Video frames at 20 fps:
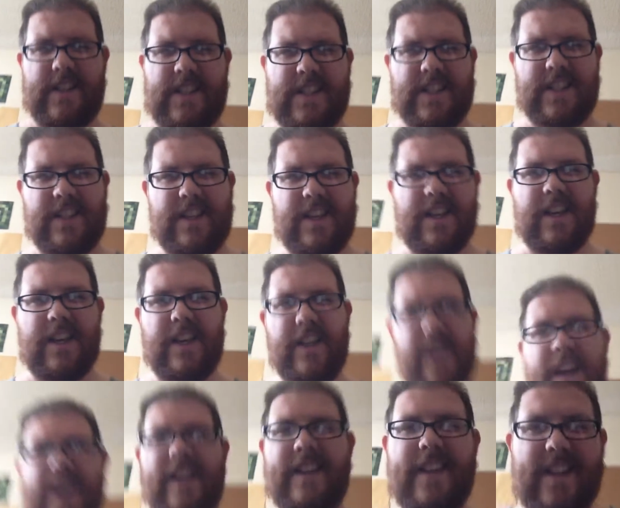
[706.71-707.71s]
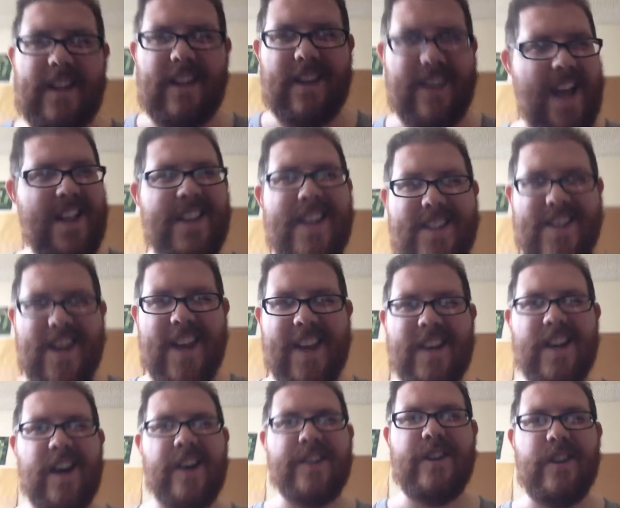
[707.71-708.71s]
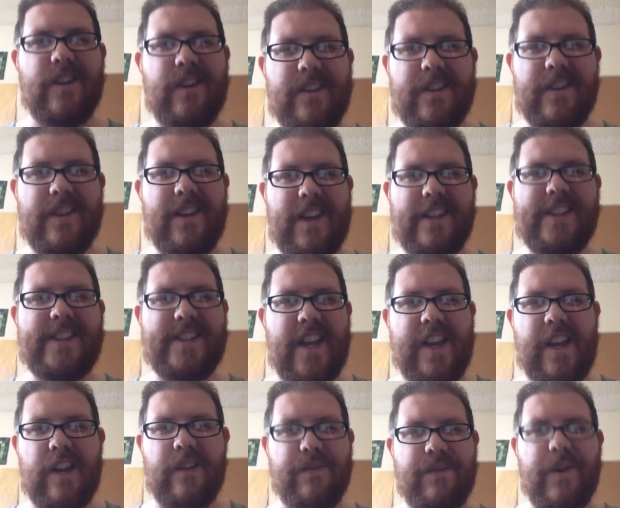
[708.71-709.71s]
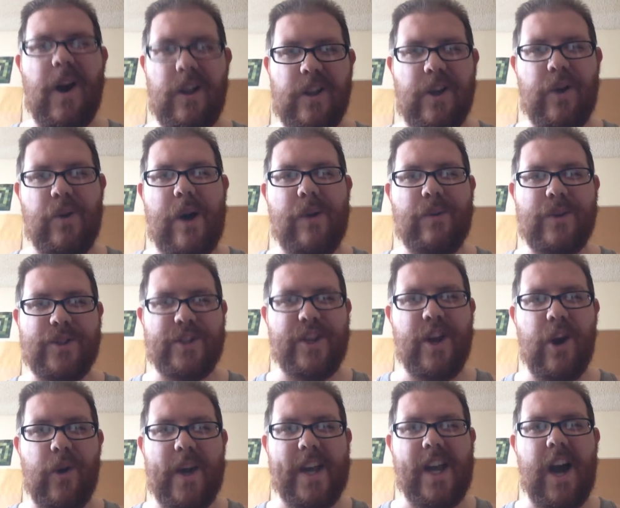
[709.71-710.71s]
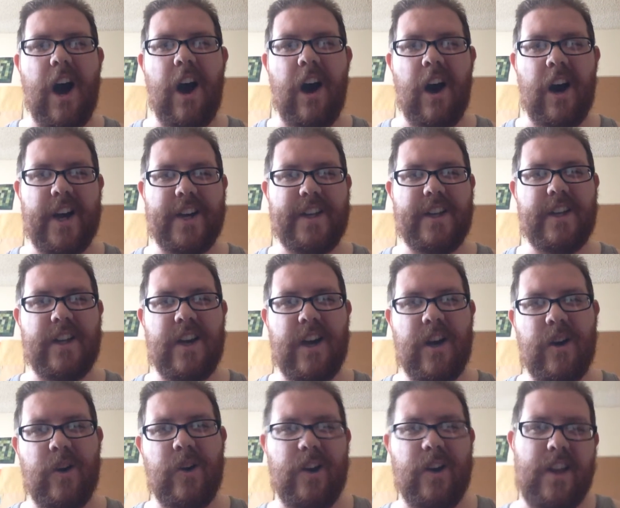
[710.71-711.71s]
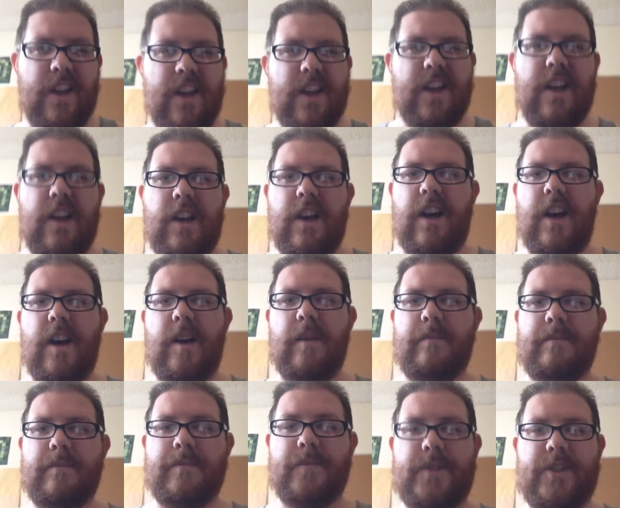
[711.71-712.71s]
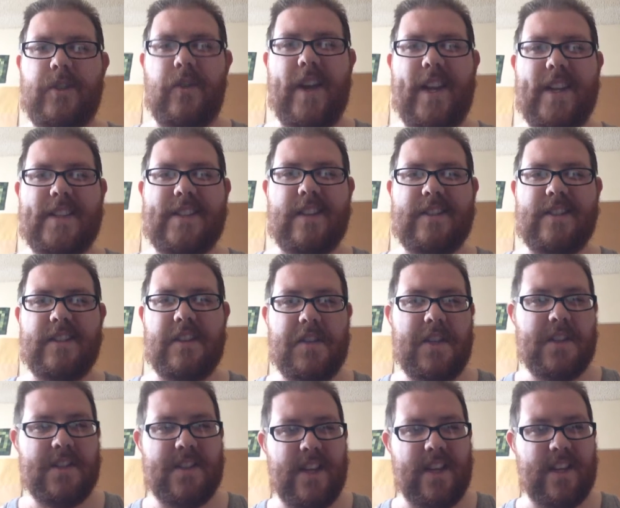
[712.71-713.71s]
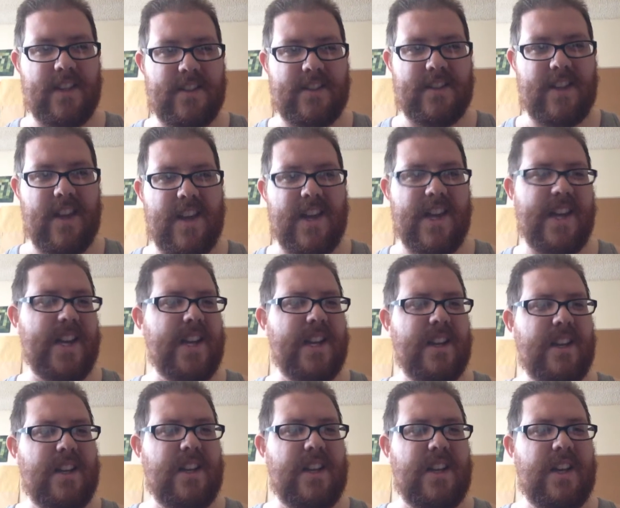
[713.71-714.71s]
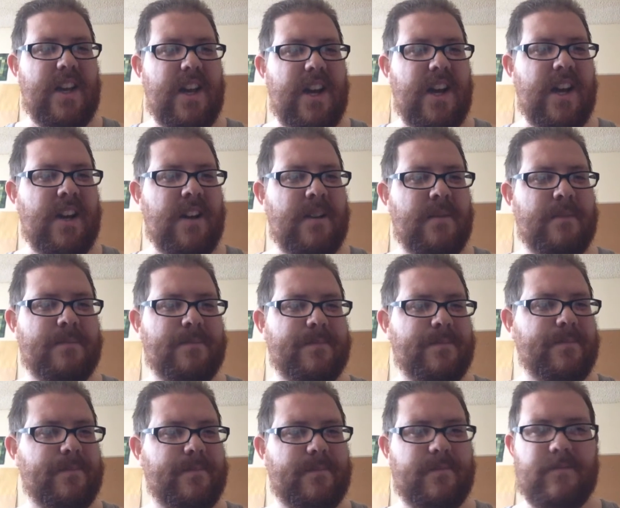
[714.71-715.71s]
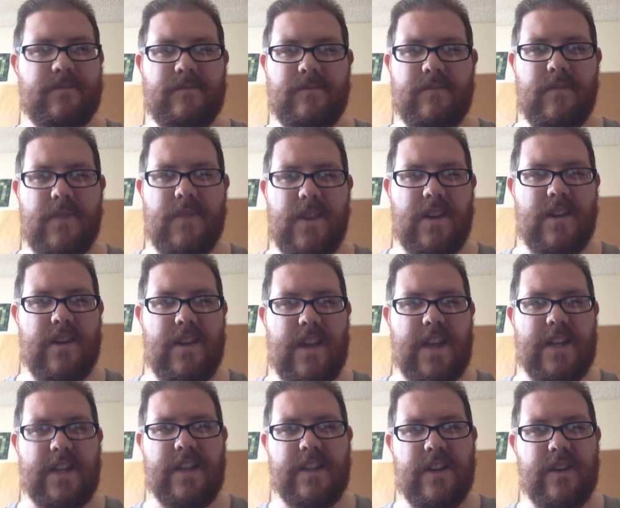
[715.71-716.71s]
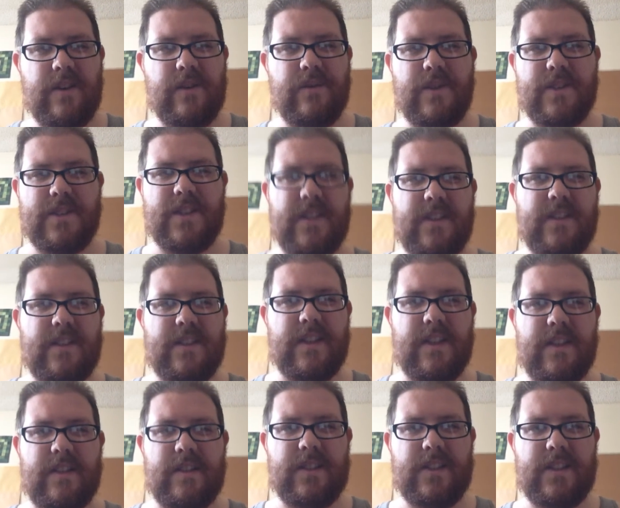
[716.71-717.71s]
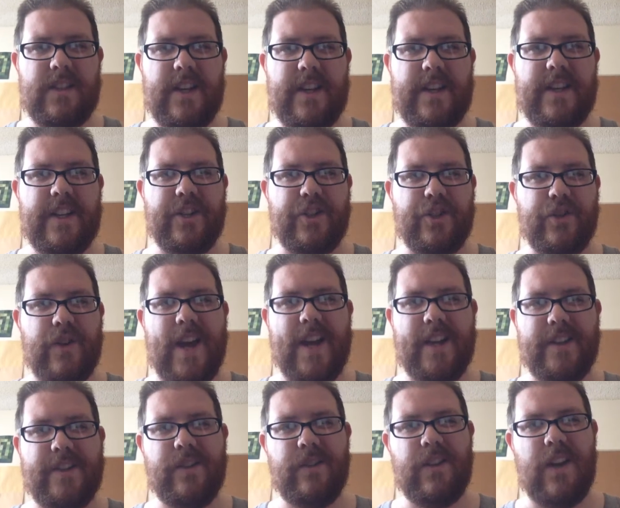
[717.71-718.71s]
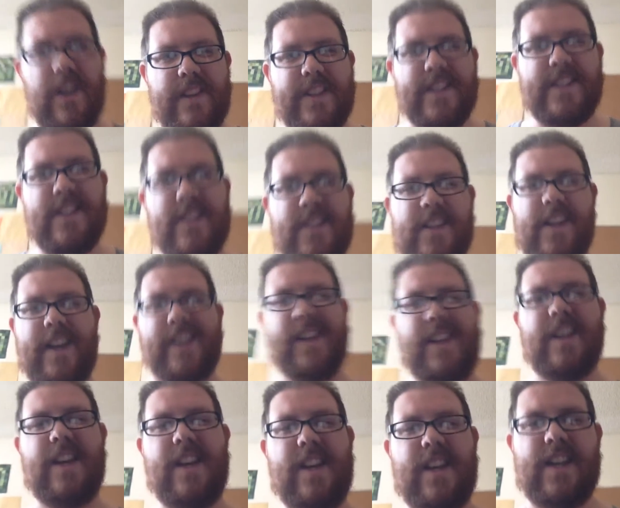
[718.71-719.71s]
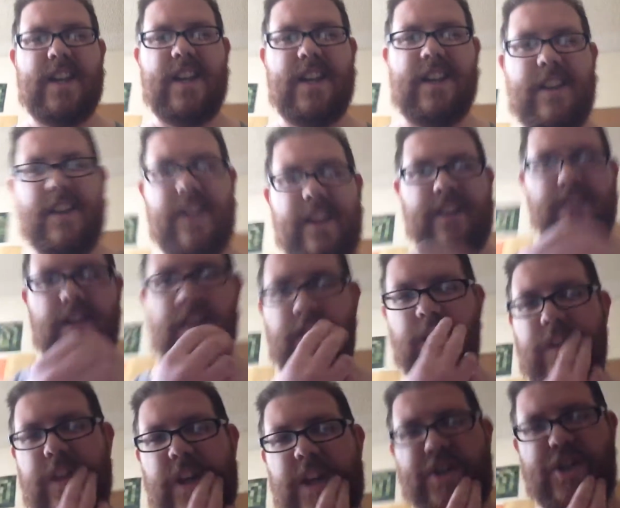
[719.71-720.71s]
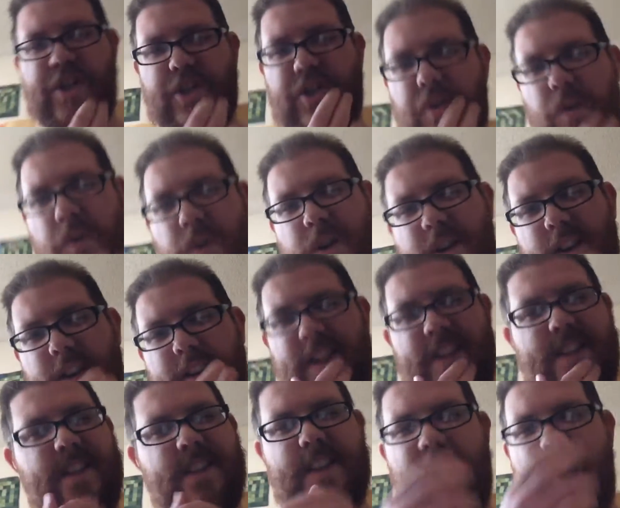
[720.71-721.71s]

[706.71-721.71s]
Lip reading: is at least I could follow what was going on, so I guess that's the least I can say. And it didn't drag too long. This is like this has